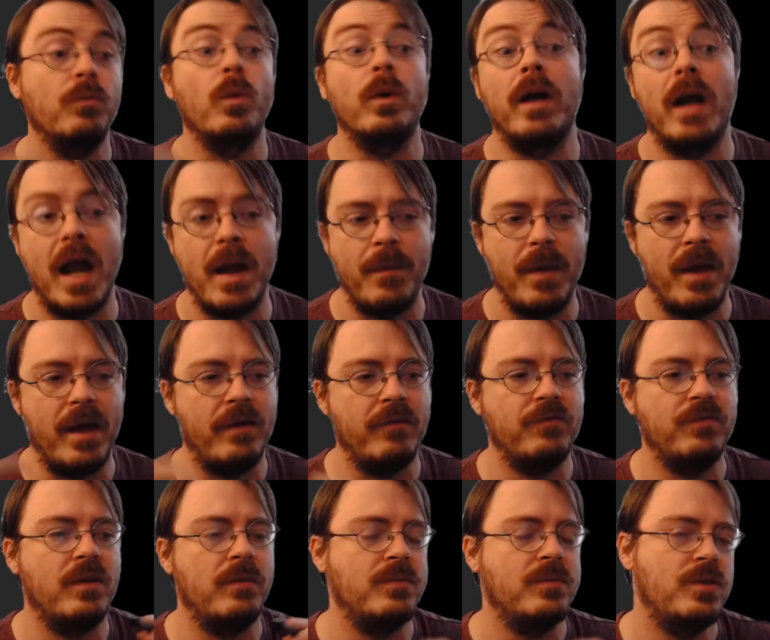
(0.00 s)
where I'm at
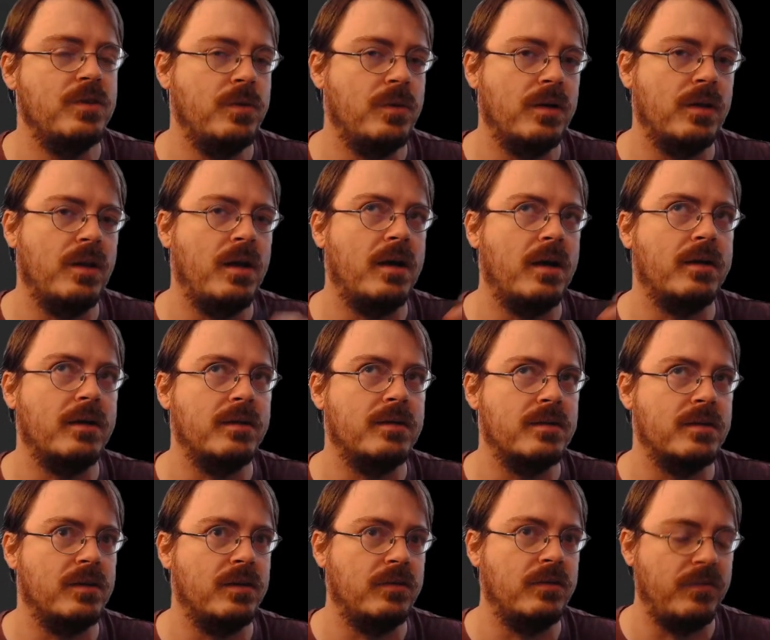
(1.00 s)
from 2 o'clock
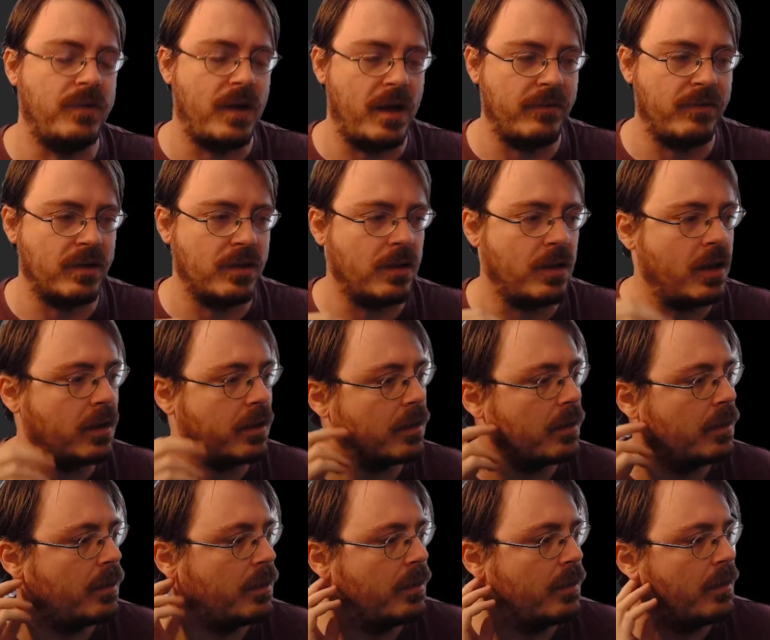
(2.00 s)
until 5
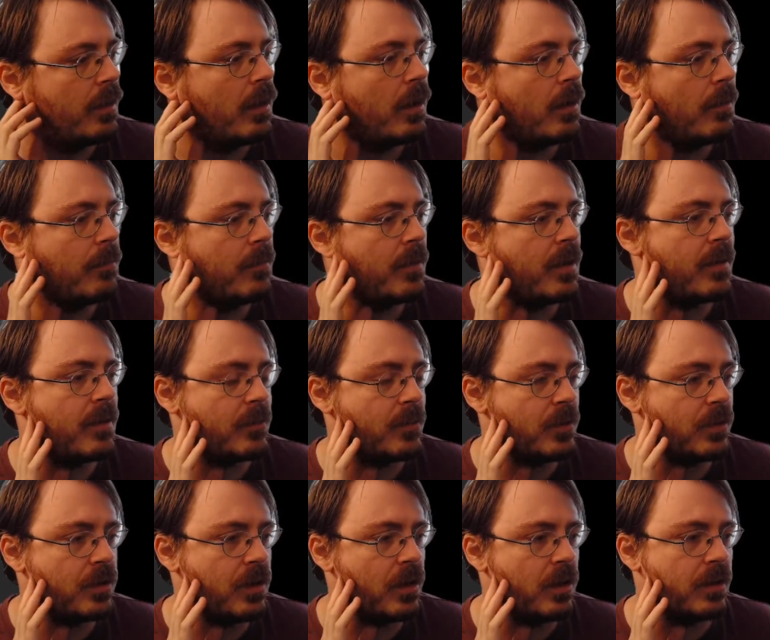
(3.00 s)
o'clock, and then
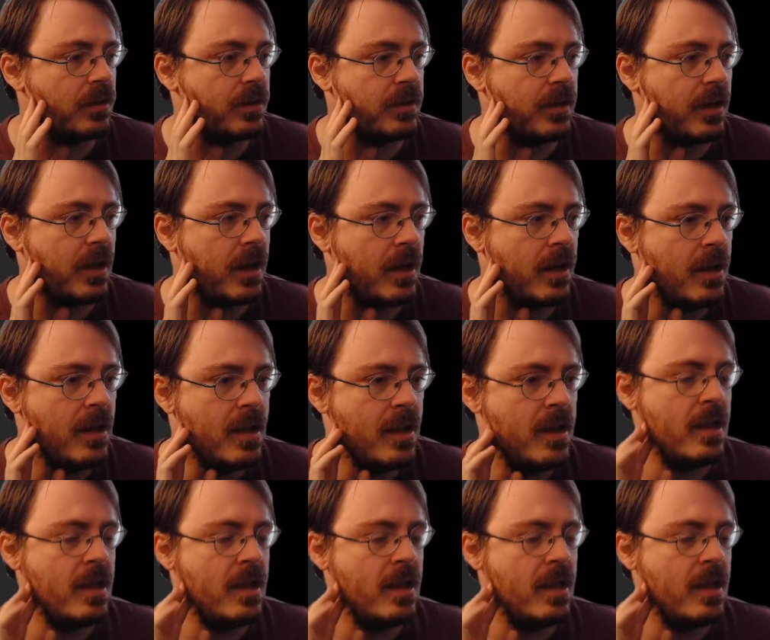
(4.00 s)
we'll call it a day.